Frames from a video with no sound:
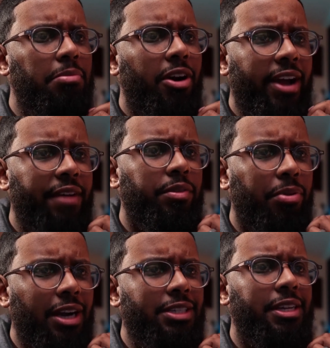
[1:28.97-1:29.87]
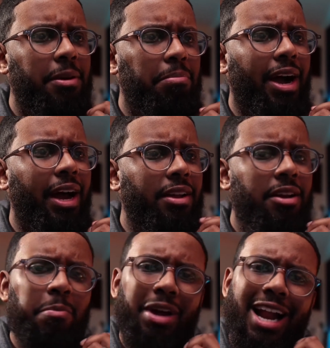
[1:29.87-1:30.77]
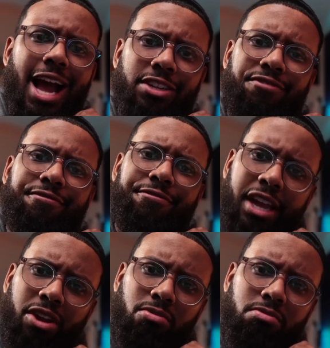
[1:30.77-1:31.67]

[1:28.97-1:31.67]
about half the price of the Embody, but how does it feel?